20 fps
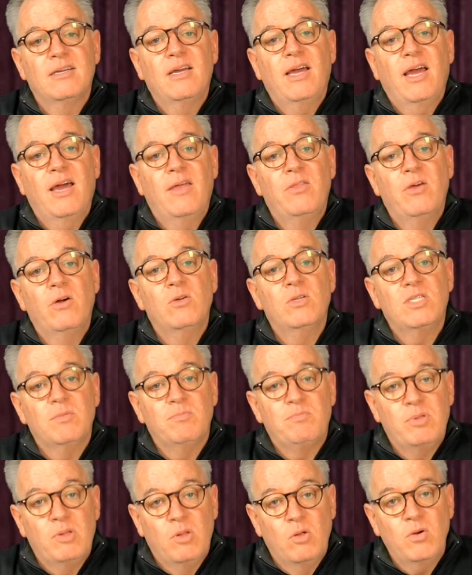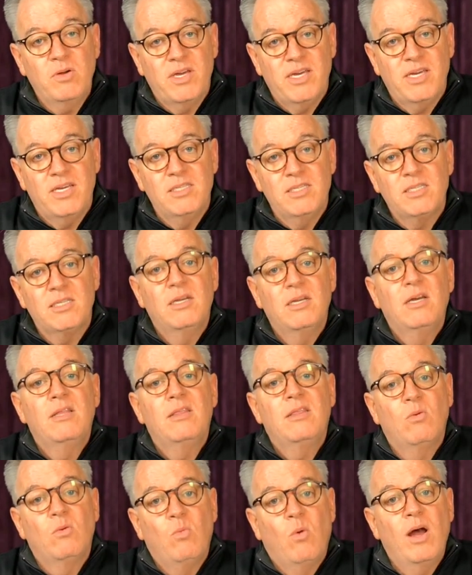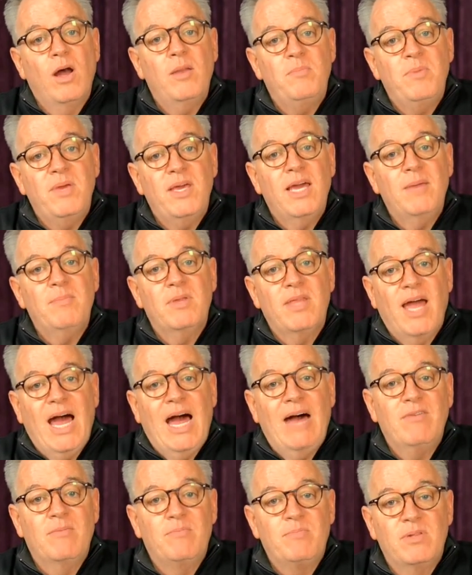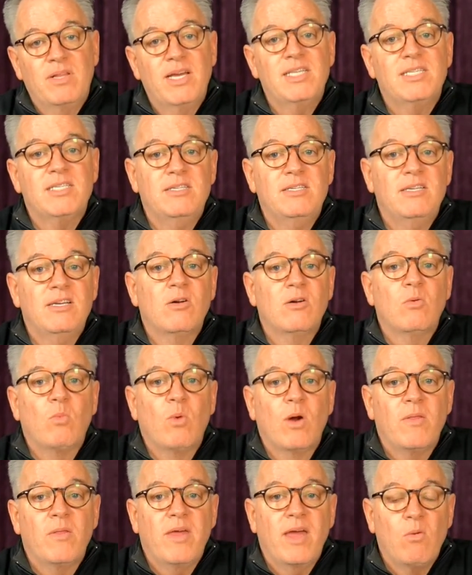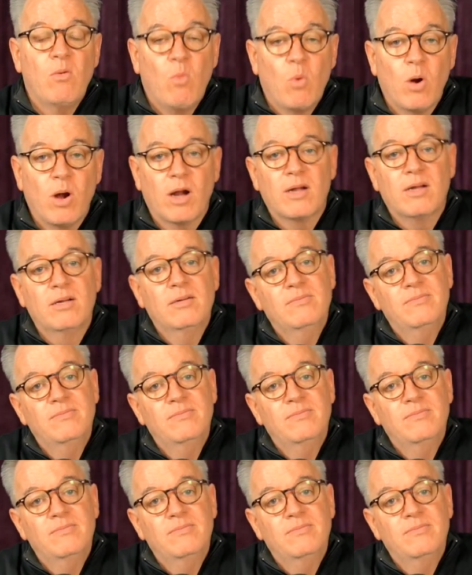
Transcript: and those employees that want to be able to have a place near where they work.